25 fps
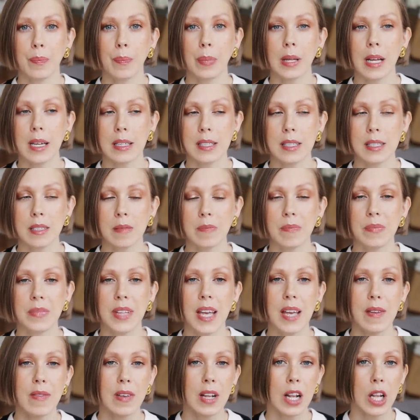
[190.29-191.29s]
Plus,
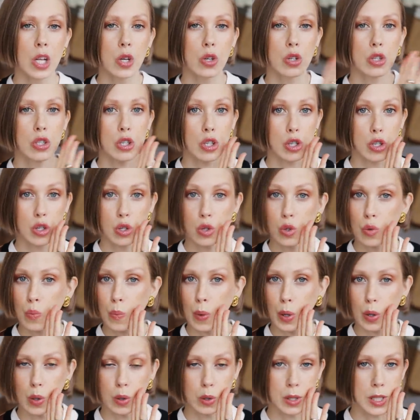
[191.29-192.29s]
David looks
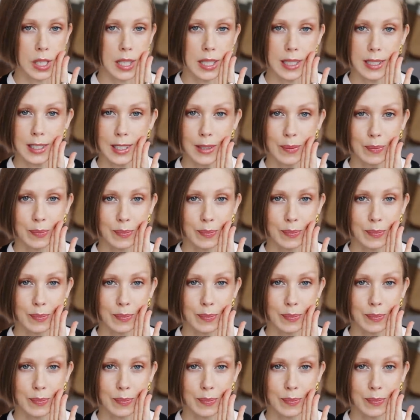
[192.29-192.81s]
super hot in it.